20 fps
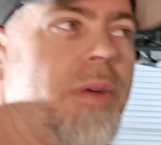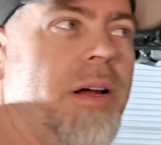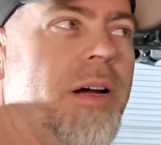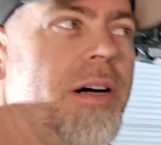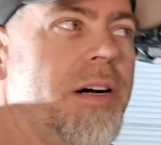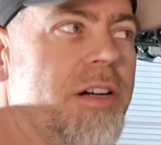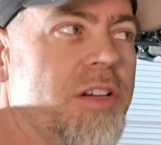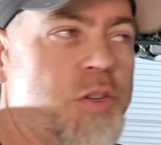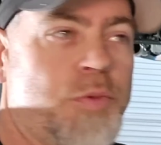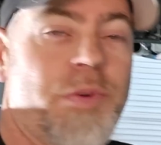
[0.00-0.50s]

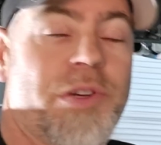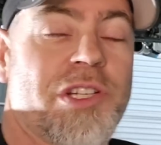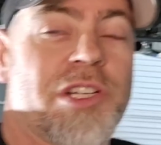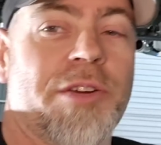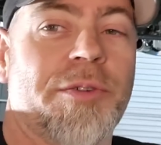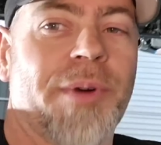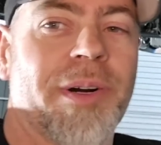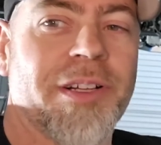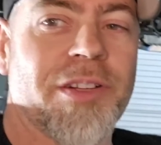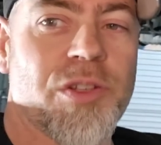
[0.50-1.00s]

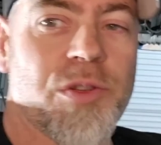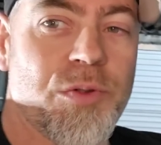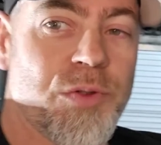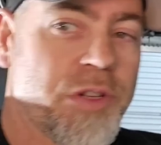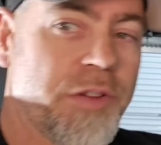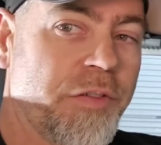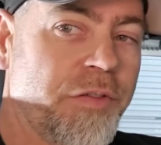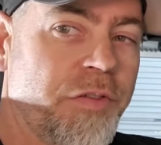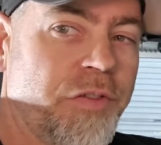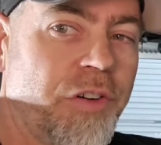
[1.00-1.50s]
especially running
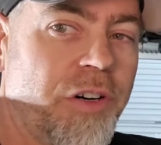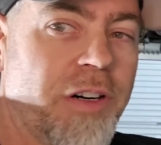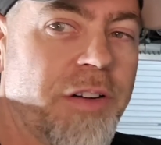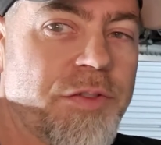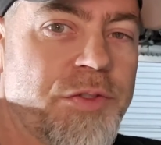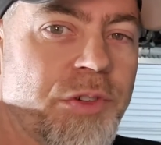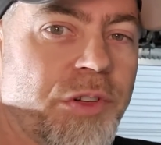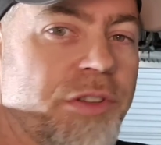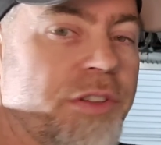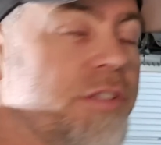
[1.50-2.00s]

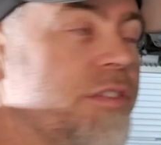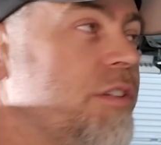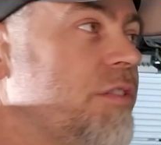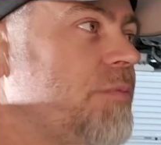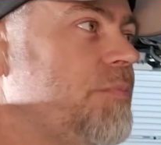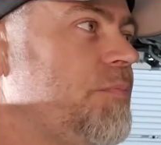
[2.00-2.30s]
275s on the